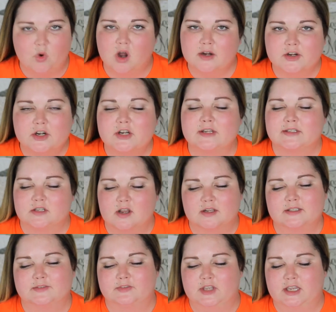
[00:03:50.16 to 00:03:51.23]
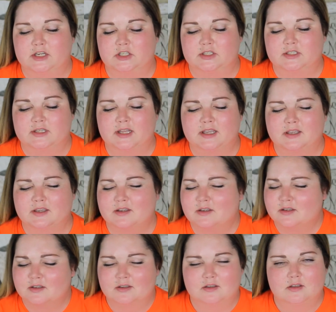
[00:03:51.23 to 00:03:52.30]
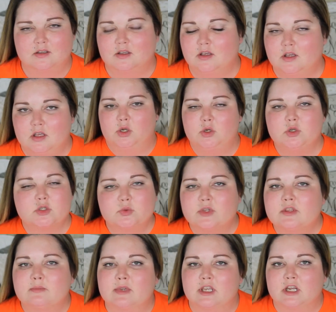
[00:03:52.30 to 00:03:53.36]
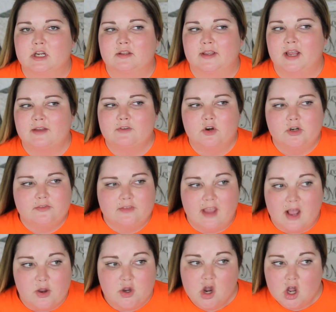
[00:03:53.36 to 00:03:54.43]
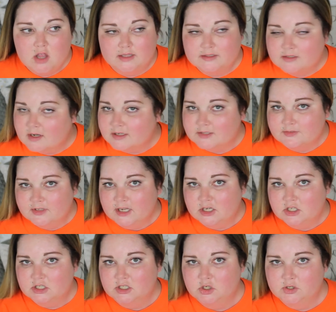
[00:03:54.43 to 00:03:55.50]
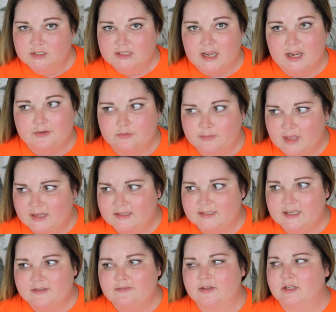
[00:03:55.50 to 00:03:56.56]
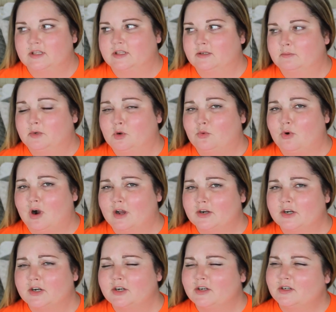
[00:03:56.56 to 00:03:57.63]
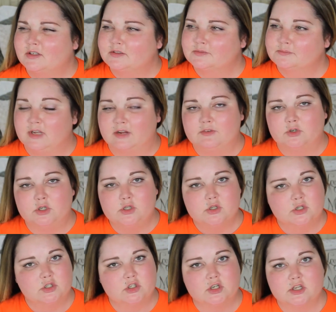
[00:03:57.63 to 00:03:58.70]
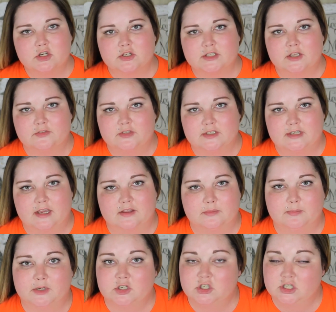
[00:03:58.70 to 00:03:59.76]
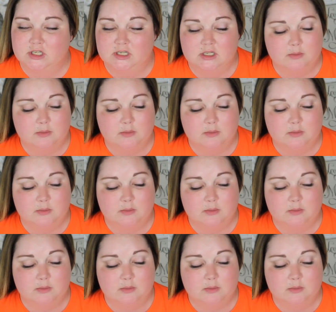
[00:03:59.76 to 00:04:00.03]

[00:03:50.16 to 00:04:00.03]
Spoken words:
Water intoxication. Like, who's with me here? Like, I've heard of alcohol intoxication and you can die from that, definitely, but water? Never knew you could drink yourself to death, but she